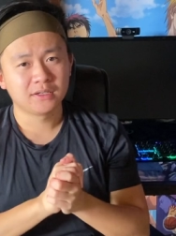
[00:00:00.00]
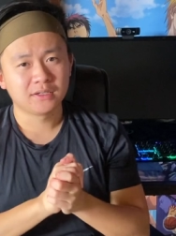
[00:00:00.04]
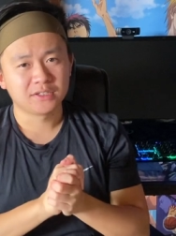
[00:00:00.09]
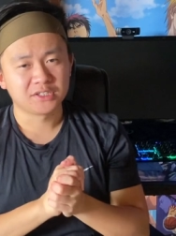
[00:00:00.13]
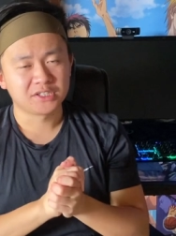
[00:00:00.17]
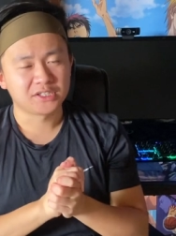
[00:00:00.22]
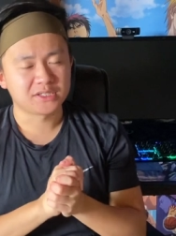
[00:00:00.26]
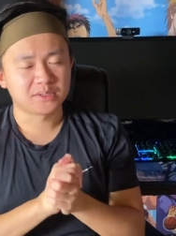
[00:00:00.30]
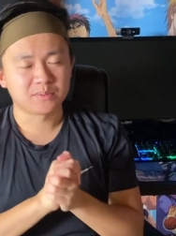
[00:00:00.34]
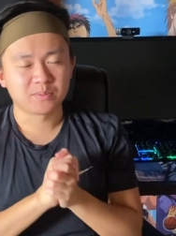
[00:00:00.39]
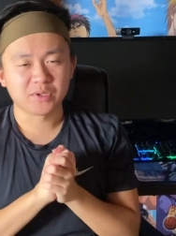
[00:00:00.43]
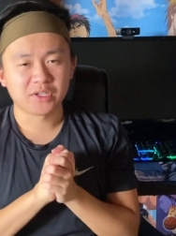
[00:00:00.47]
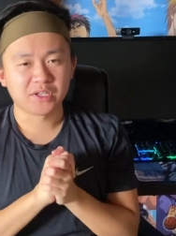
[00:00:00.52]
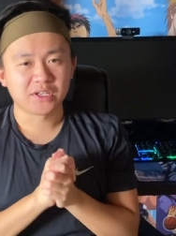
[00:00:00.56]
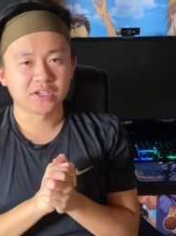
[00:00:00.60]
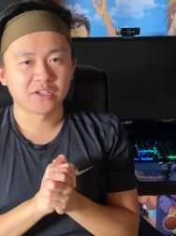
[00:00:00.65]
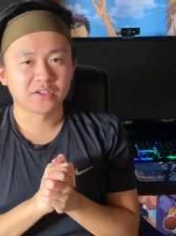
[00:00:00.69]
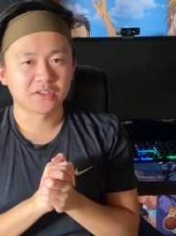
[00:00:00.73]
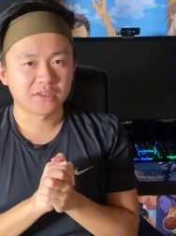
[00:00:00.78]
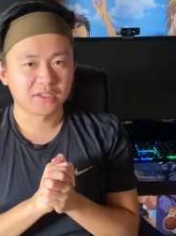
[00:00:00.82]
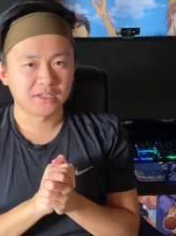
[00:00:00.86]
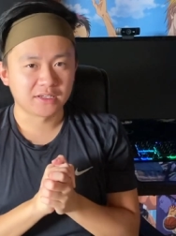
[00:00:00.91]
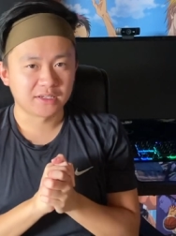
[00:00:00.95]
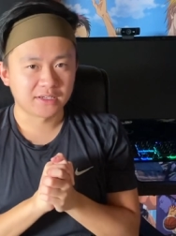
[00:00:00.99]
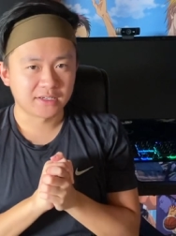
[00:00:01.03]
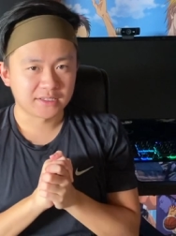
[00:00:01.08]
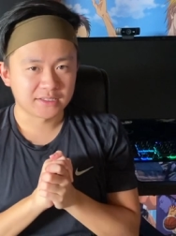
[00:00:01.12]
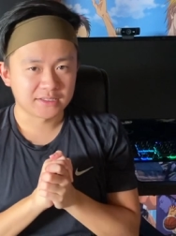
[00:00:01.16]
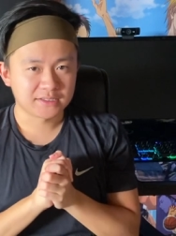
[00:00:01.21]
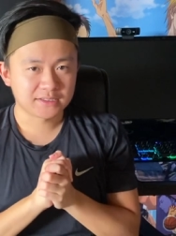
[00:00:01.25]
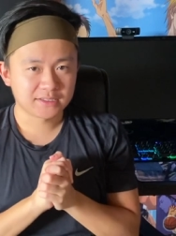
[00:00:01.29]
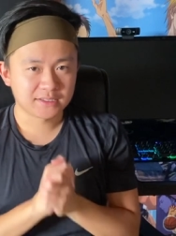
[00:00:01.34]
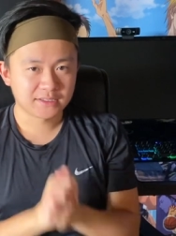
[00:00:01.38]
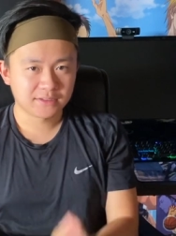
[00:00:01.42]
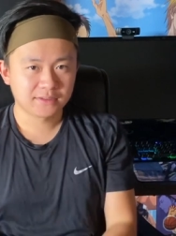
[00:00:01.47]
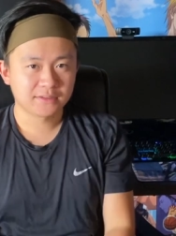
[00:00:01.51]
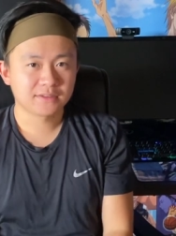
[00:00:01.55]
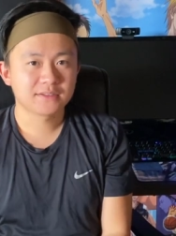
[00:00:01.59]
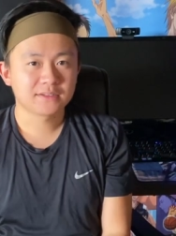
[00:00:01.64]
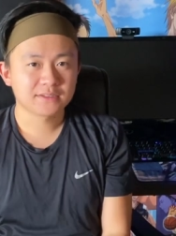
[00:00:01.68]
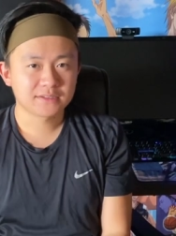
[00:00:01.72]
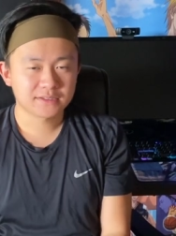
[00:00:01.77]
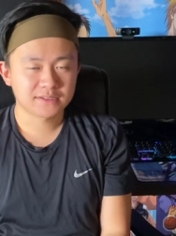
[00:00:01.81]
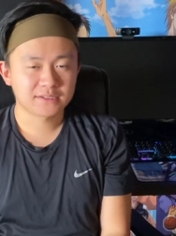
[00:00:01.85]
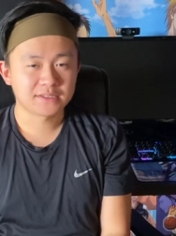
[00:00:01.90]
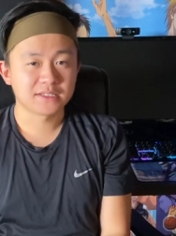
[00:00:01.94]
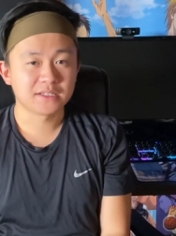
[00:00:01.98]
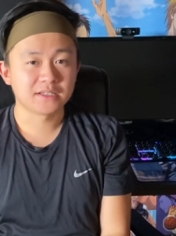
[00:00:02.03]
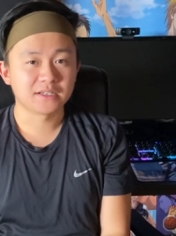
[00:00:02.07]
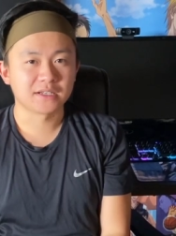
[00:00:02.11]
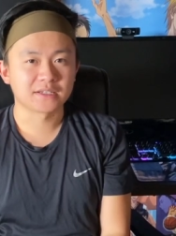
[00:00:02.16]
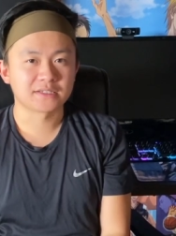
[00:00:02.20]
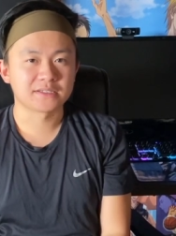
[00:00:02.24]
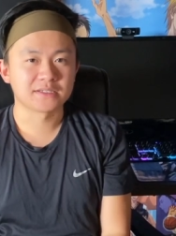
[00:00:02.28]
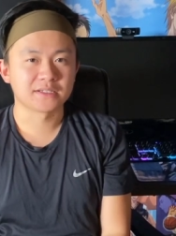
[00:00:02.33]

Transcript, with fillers: Just be healthy, guys. See you next